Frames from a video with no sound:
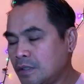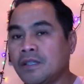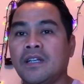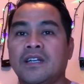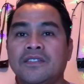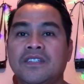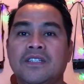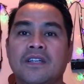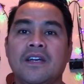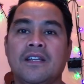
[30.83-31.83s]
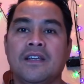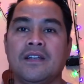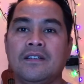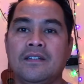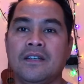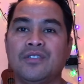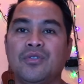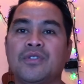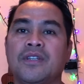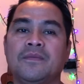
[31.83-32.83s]
Like I did earlier, I do
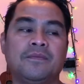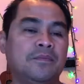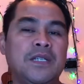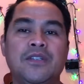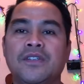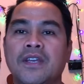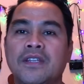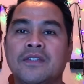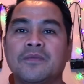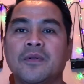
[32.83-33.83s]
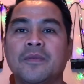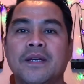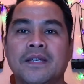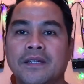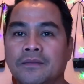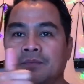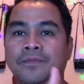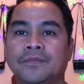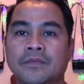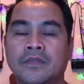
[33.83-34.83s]
some video tests for my
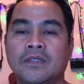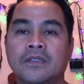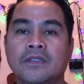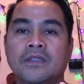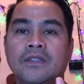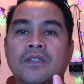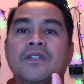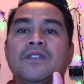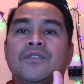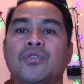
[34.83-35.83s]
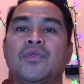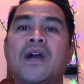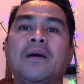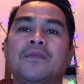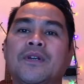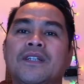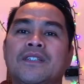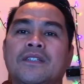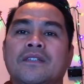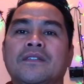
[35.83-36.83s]
two
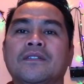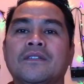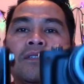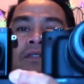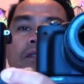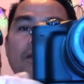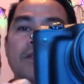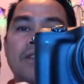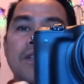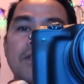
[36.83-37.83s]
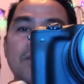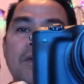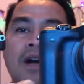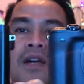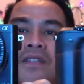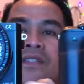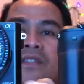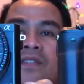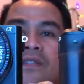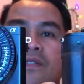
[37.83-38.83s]
cameras. These two guys.
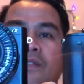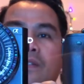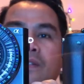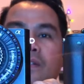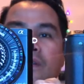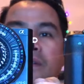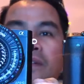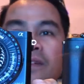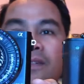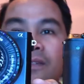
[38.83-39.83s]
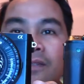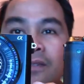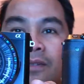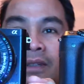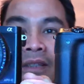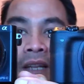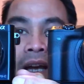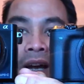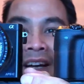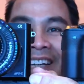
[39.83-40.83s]
Ooh, look at
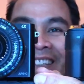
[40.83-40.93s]
that.